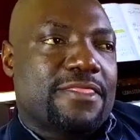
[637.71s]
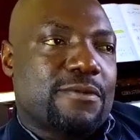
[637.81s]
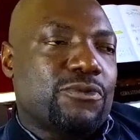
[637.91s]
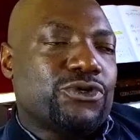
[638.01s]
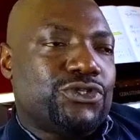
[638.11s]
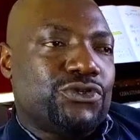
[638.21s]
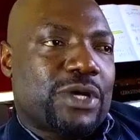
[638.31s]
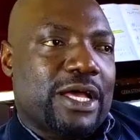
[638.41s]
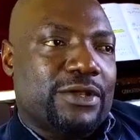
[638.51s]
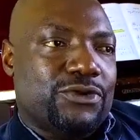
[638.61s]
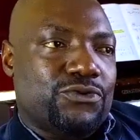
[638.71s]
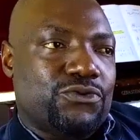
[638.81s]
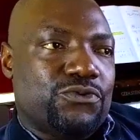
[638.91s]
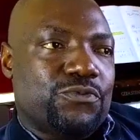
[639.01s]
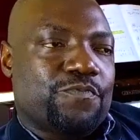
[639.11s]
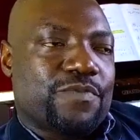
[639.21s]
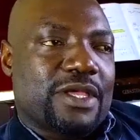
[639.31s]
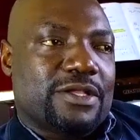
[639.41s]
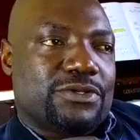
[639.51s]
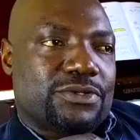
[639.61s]
The most you can do
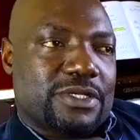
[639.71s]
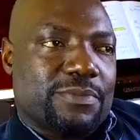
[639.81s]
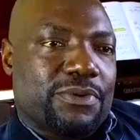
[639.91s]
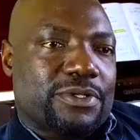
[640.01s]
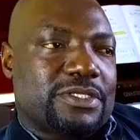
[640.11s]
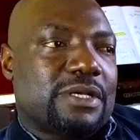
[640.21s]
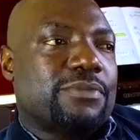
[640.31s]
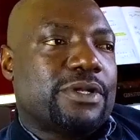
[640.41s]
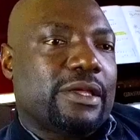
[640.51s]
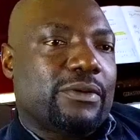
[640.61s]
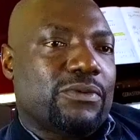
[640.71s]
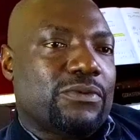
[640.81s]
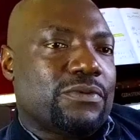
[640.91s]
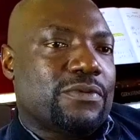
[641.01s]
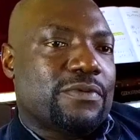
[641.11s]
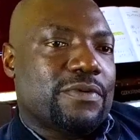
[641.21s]
to support somebody who